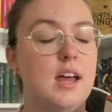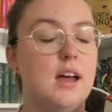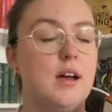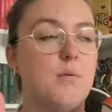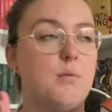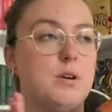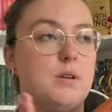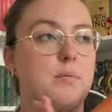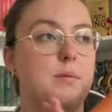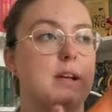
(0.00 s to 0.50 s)

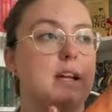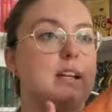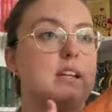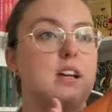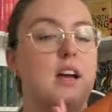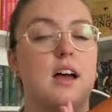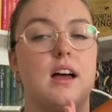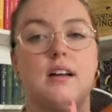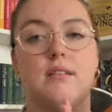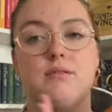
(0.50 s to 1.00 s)
would have been
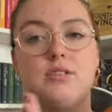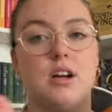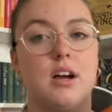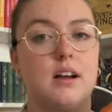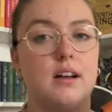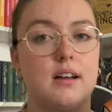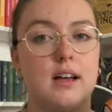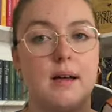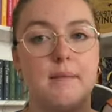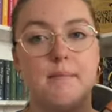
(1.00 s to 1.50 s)

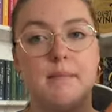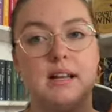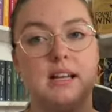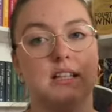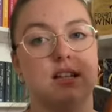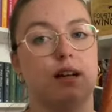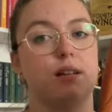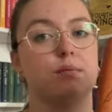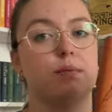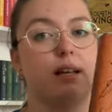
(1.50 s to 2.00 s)
just a million
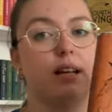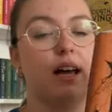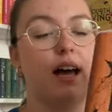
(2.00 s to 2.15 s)
times better.